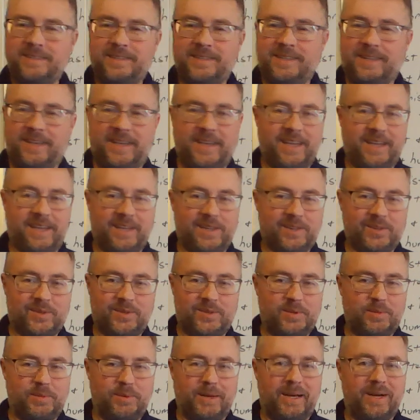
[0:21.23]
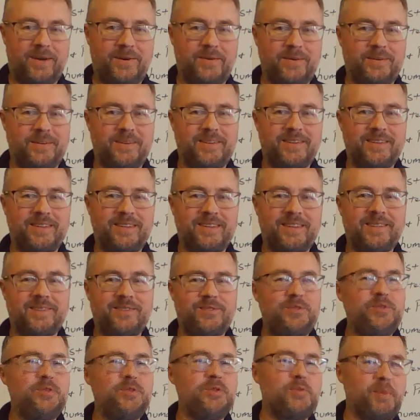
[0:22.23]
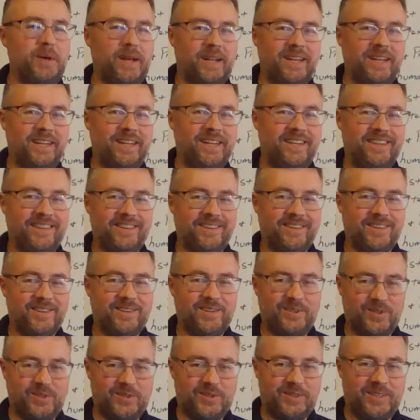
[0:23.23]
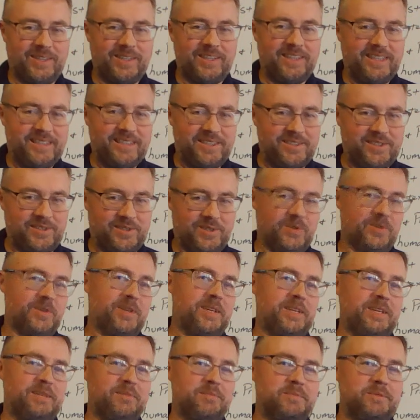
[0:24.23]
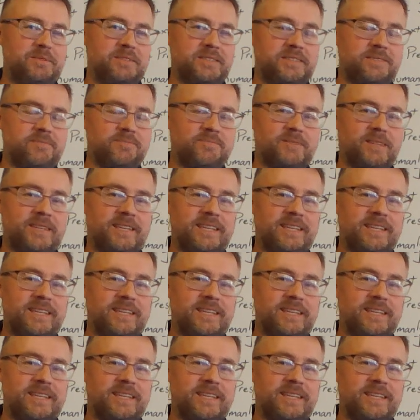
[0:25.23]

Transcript: You can't learn about too many good Easter hymns.